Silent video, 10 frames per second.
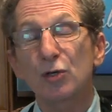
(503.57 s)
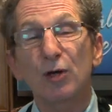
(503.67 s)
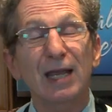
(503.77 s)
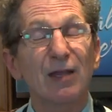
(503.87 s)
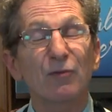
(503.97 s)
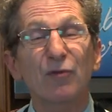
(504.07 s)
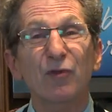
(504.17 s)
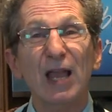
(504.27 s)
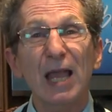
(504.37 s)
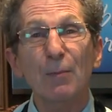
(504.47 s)
your
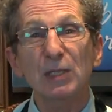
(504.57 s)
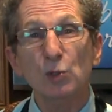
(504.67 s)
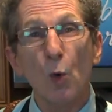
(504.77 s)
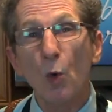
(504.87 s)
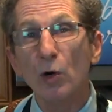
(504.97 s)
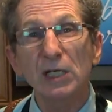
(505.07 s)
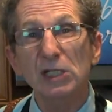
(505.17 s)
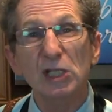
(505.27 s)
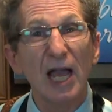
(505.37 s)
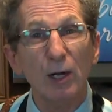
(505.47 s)
inflammatory
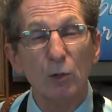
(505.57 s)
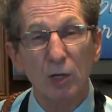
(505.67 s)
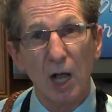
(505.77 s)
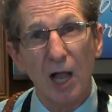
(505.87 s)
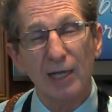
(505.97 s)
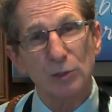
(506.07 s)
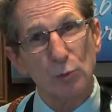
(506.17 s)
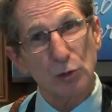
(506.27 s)
cytokines,